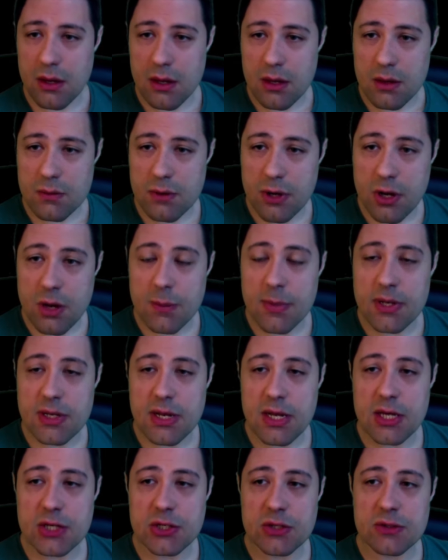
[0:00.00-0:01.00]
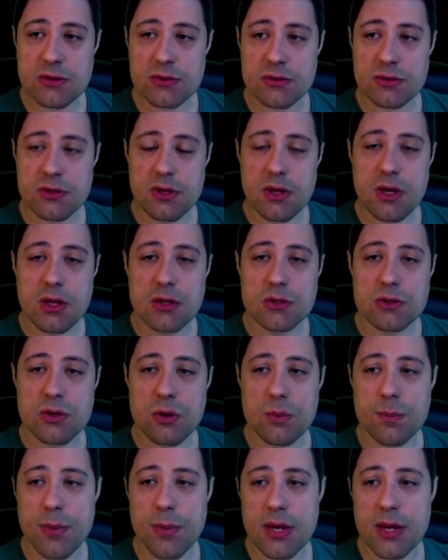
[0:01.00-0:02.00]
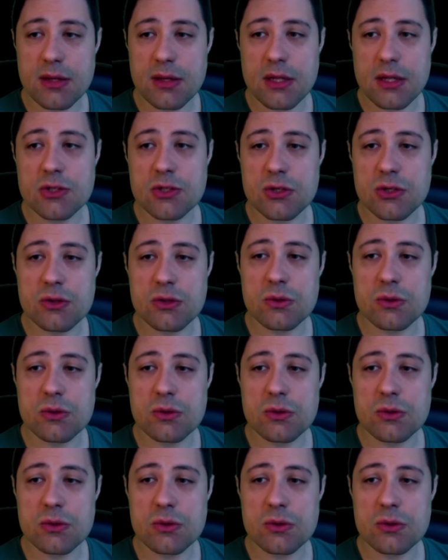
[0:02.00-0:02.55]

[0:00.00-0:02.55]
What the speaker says: Recommendations. So pay attention